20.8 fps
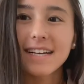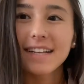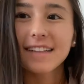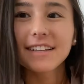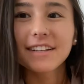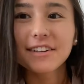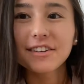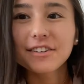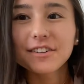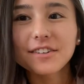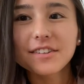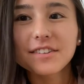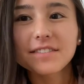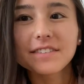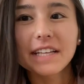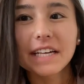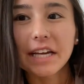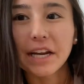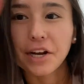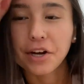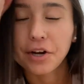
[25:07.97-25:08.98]
a little
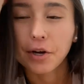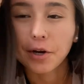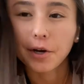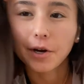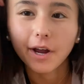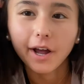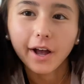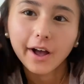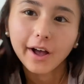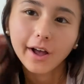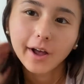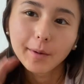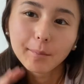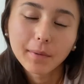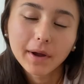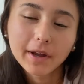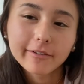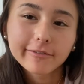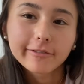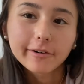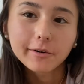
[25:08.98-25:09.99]
later. Um,
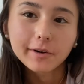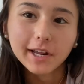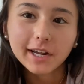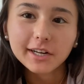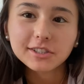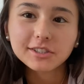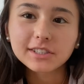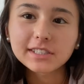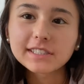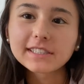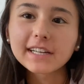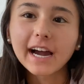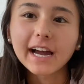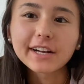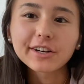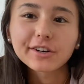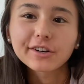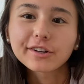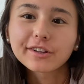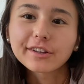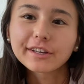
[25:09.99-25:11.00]
my phone actually died
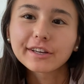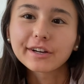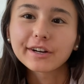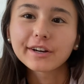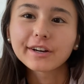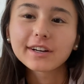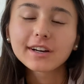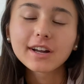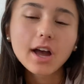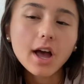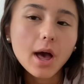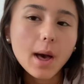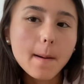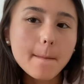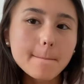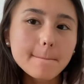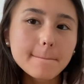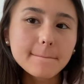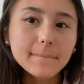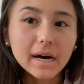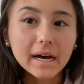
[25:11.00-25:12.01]
earlier,
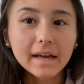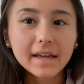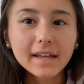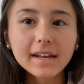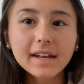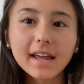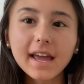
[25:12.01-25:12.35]
but